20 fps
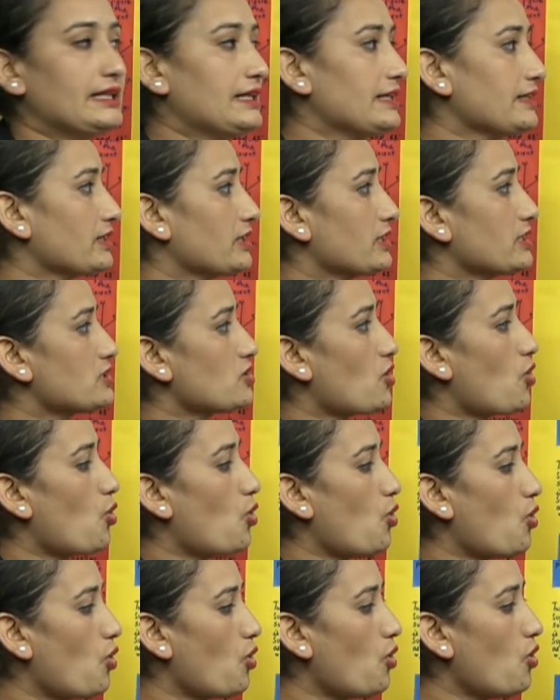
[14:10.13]
These
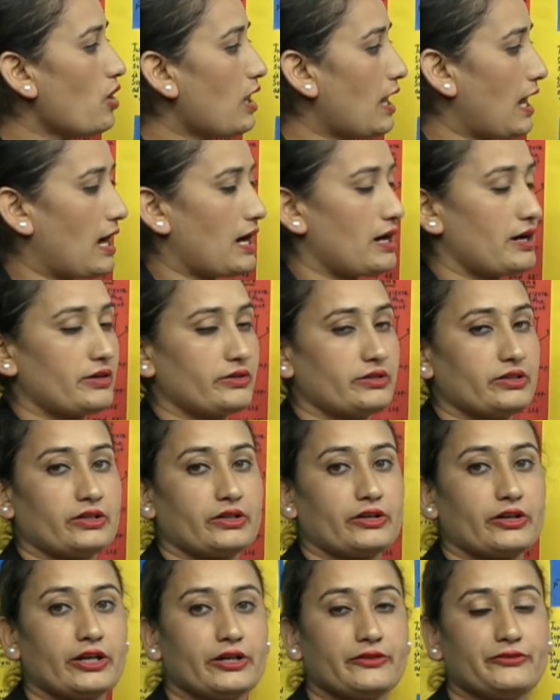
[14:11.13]
all are the
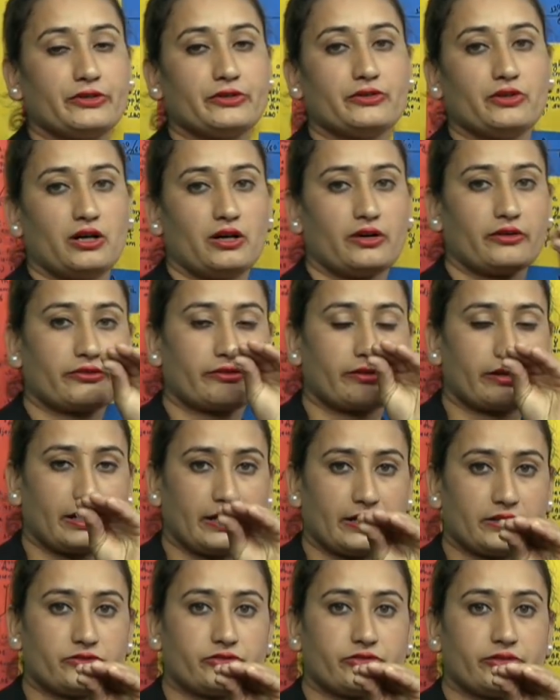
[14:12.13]
review of
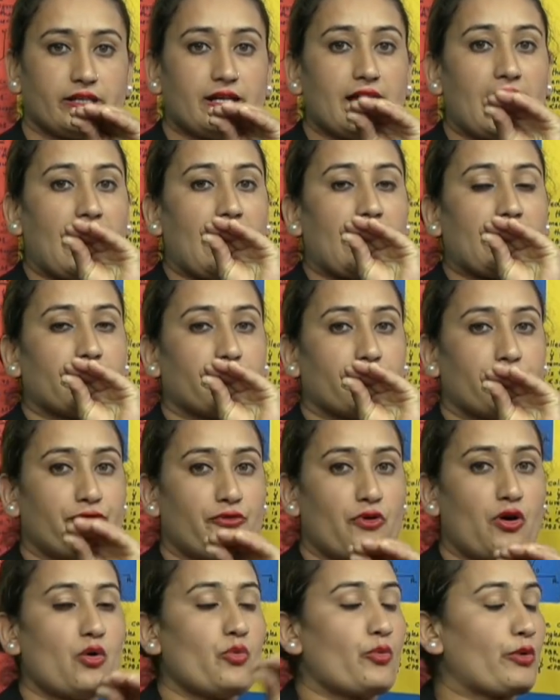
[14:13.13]
grade 3 and
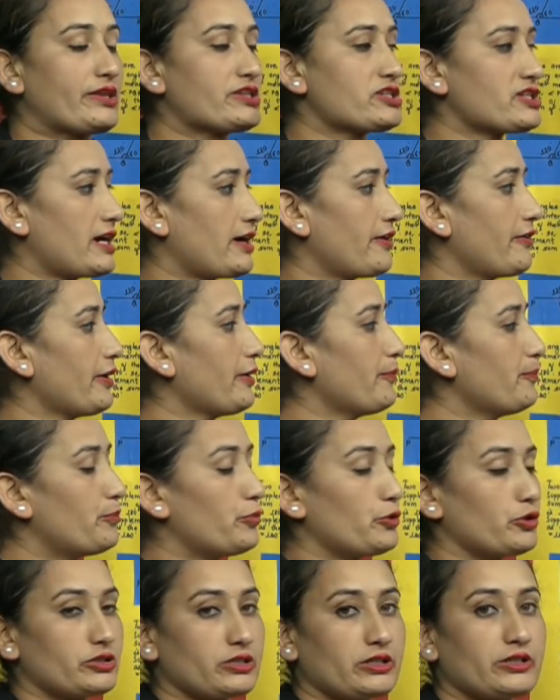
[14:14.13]
4 which are
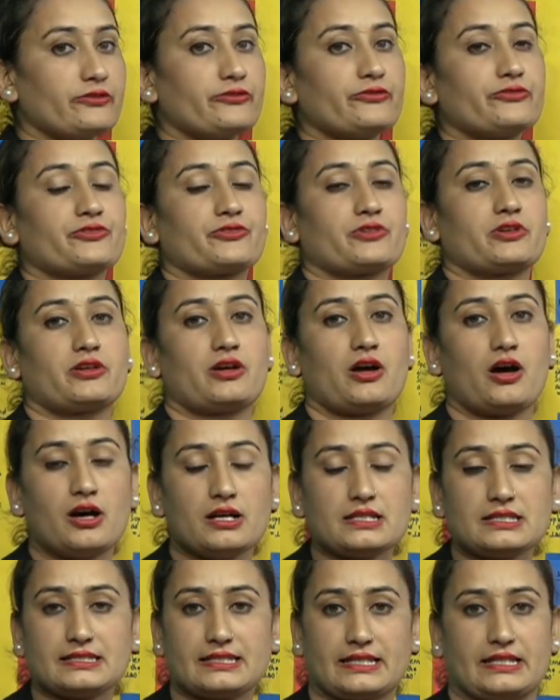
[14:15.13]
important for
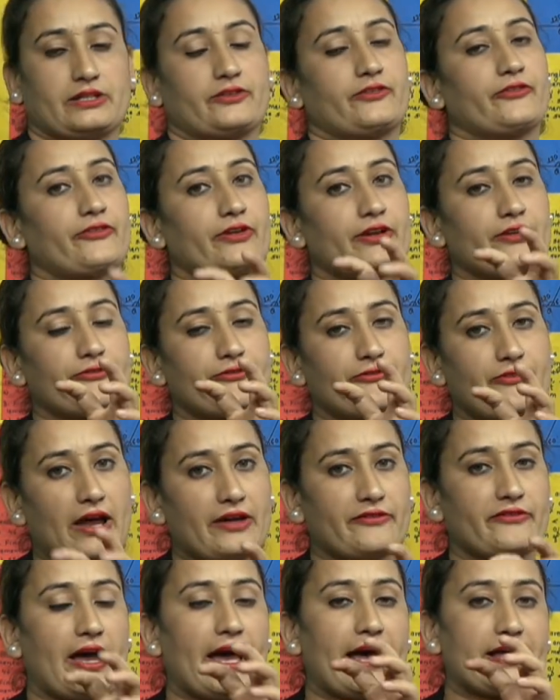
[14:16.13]
us in grade
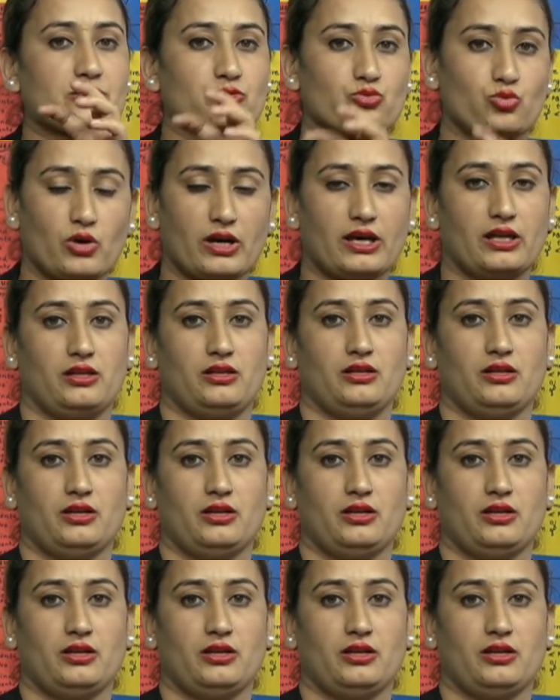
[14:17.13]
5 as well.